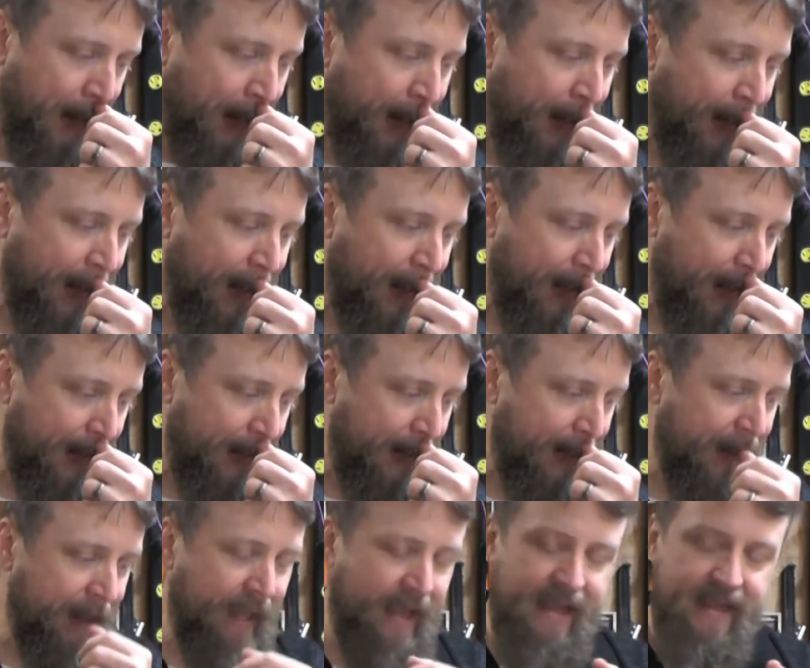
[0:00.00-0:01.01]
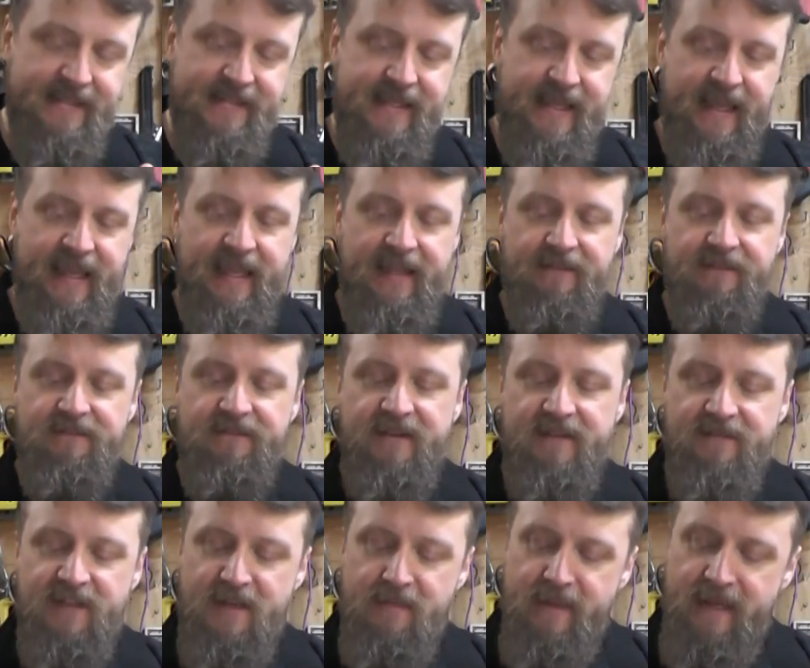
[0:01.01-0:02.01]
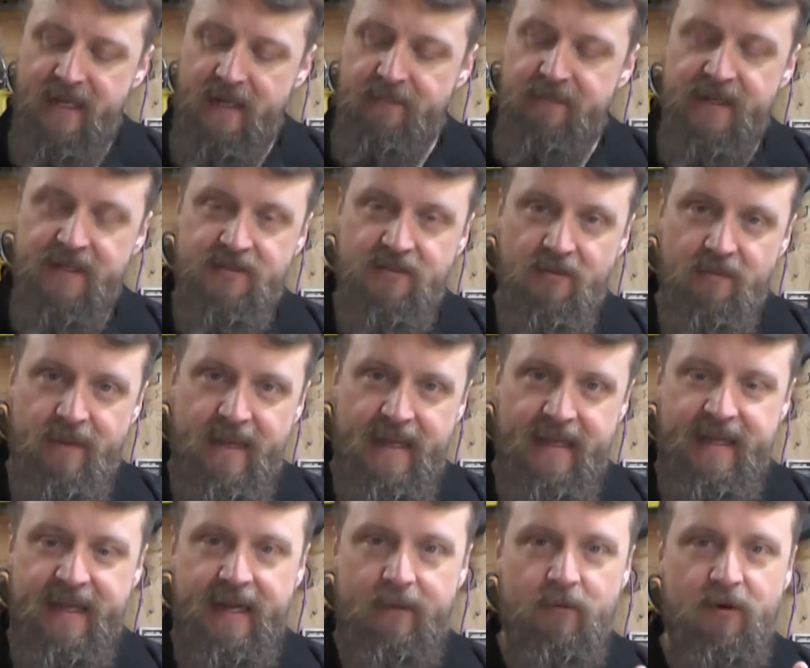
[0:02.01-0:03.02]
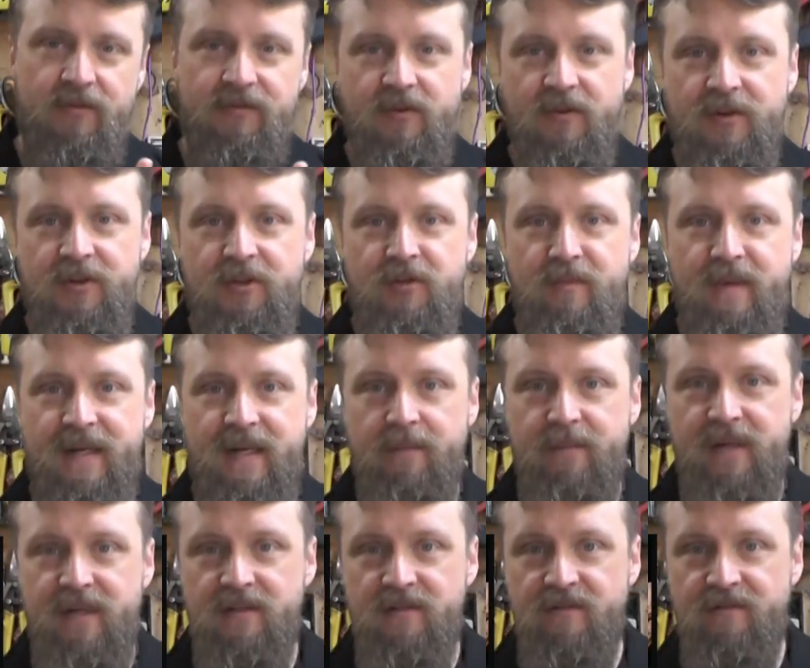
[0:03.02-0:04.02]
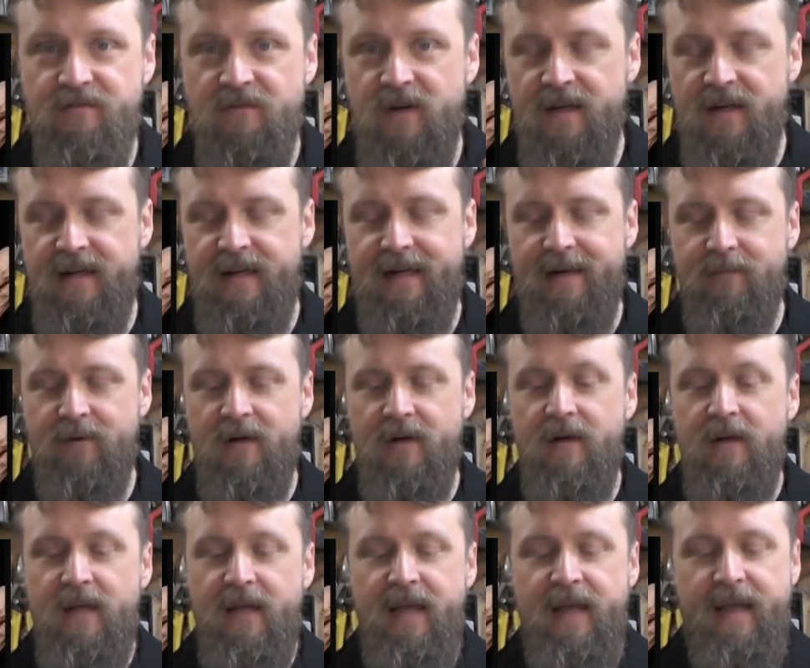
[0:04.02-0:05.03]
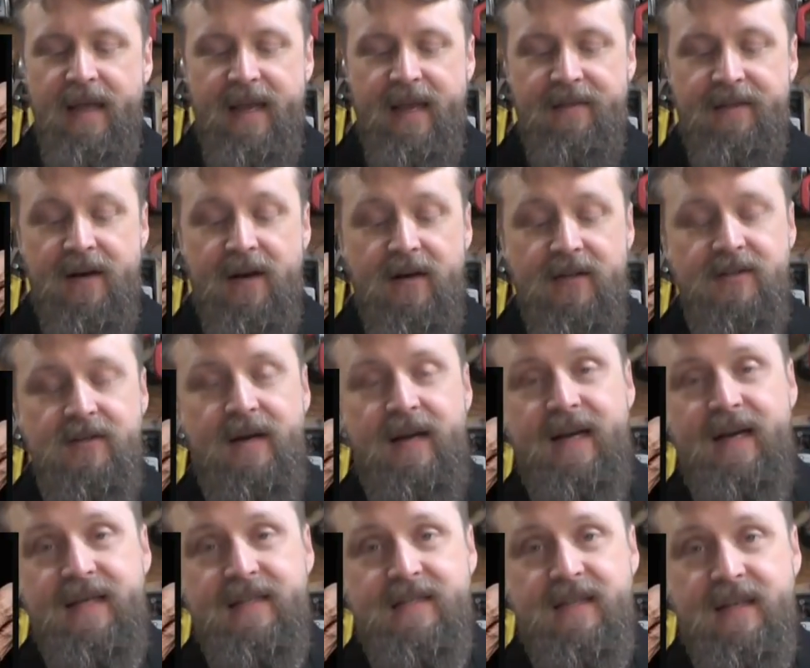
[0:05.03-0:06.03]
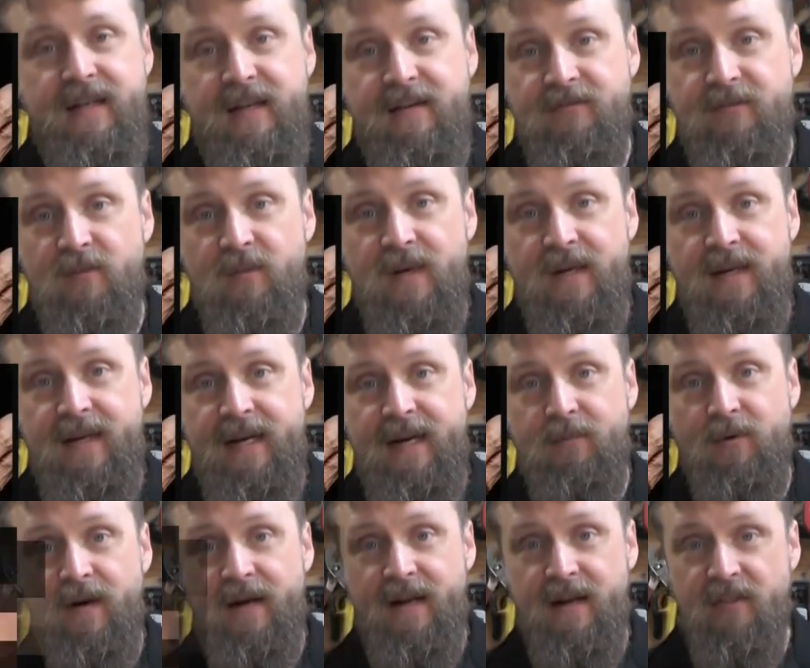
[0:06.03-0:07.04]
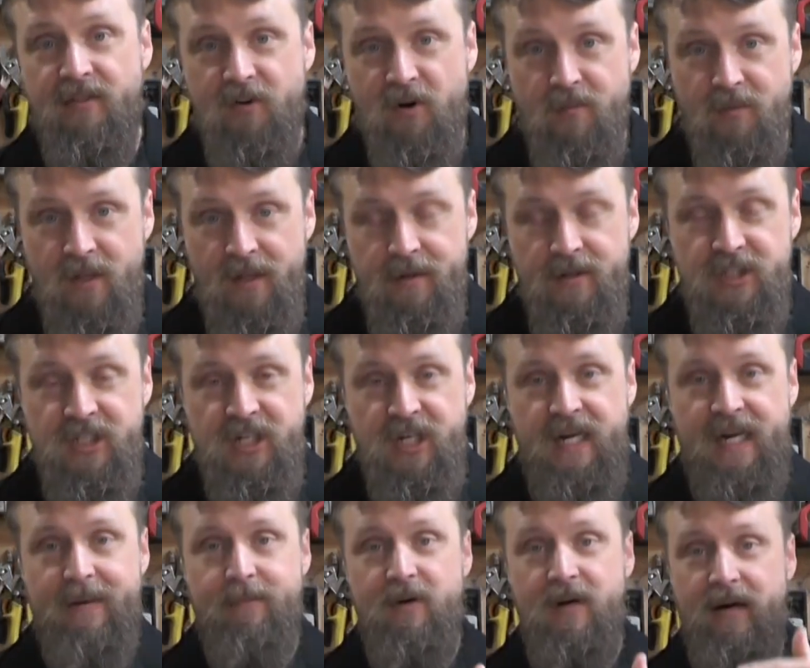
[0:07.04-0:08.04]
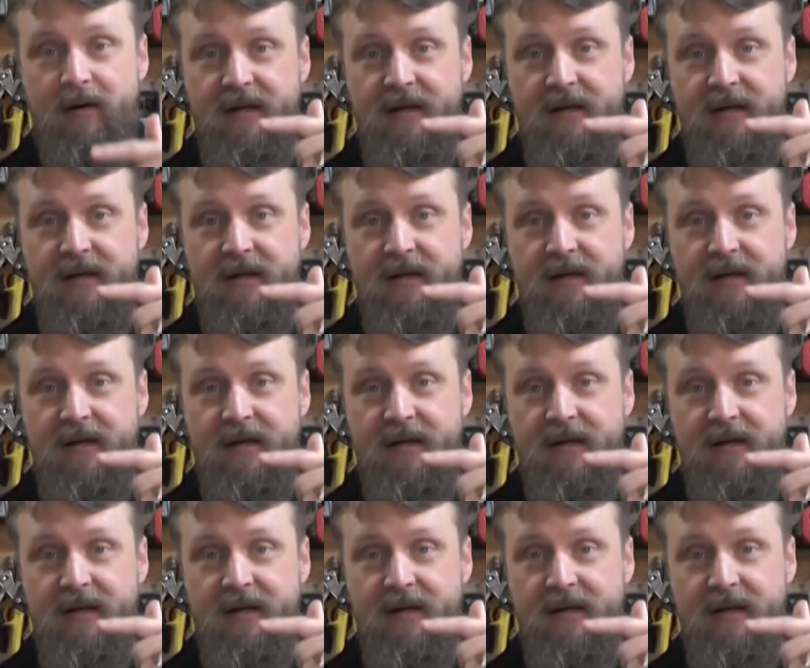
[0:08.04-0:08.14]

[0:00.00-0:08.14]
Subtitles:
And it has a 50 megapixel back camera, 32 megapixel front camera, and it also has an infrared camera and a thermal imaging camera.